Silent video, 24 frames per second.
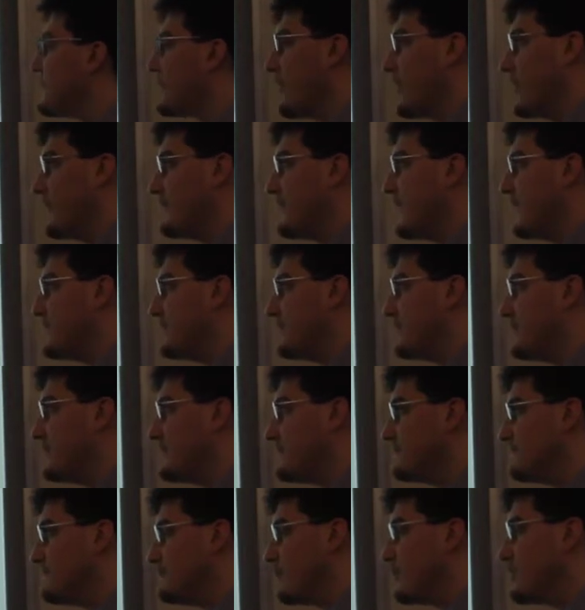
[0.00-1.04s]
sorry, that
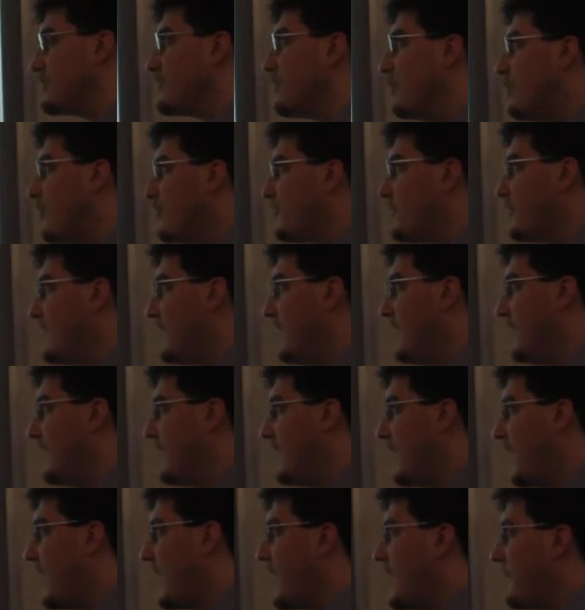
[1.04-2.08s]
reduce
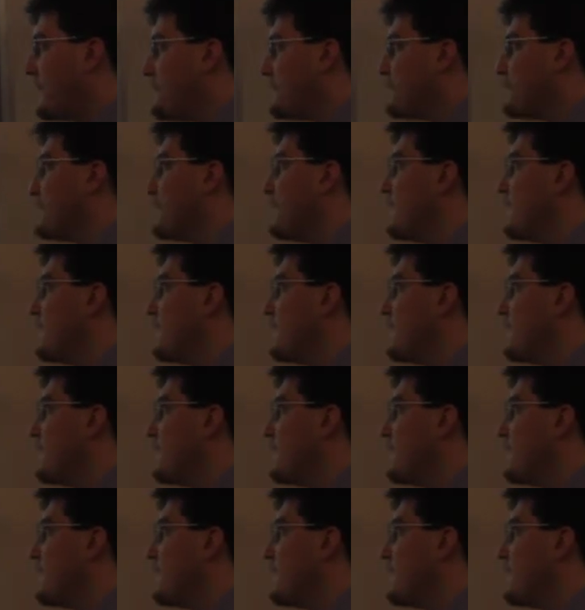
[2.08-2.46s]
the, uh,